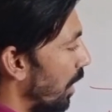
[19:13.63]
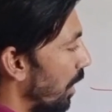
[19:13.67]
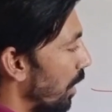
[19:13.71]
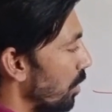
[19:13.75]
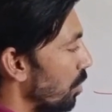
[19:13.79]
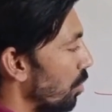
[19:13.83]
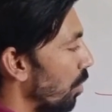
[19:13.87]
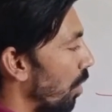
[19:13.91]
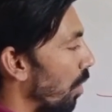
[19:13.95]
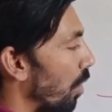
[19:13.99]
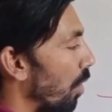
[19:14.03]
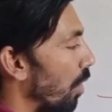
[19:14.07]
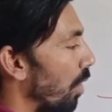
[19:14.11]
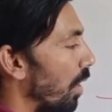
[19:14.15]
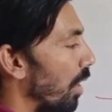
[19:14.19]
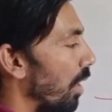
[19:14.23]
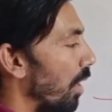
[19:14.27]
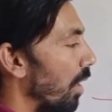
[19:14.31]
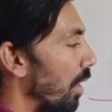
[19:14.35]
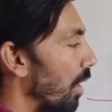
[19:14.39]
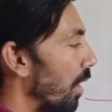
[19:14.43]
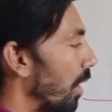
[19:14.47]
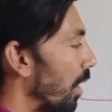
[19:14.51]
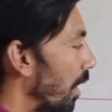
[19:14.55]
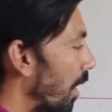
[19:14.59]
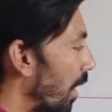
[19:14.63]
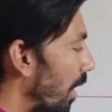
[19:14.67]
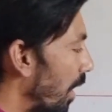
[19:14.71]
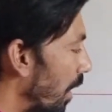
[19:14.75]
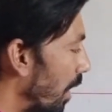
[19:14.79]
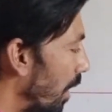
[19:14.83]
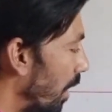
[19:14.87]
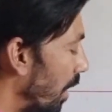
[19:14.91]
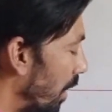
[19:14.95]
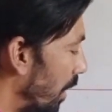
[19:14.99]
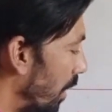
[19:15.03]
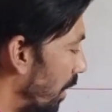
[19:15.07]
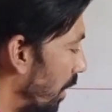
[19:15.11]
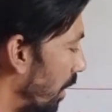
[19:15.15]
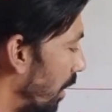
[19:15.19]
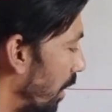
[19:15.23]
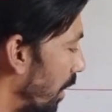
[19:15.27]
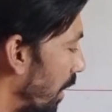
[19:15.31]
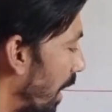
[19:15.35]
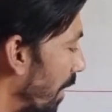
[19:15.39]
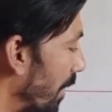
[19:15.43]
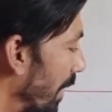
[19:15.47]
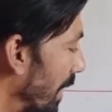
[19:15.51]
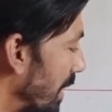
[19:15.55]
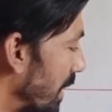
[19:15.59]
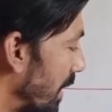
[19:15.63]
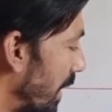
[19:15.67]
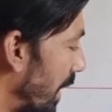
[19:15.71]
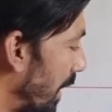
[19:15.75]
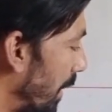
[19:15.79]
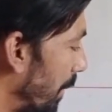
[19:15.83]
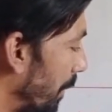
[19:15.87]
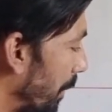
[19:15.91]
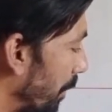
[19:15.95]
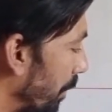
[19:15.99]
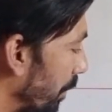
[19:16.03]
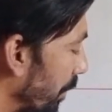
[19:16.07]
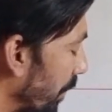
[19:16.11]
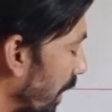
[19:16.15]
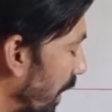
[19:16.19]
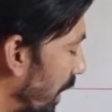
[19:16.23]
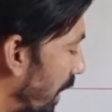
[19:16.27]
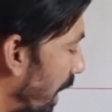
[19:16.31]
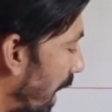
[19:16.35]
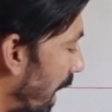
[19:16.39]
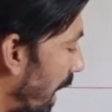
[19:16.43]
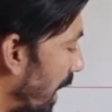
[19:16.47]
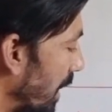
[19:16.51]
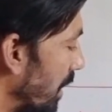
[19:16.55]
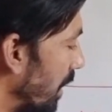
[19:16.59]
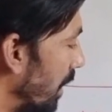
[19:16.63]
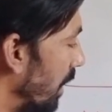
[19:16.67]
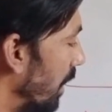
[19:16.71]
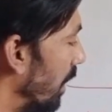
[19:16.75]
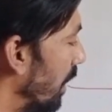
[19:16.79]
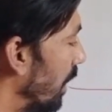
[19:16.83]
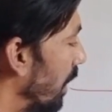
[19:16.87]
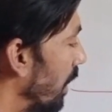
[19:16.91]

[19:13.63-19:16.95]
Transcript: So I will say that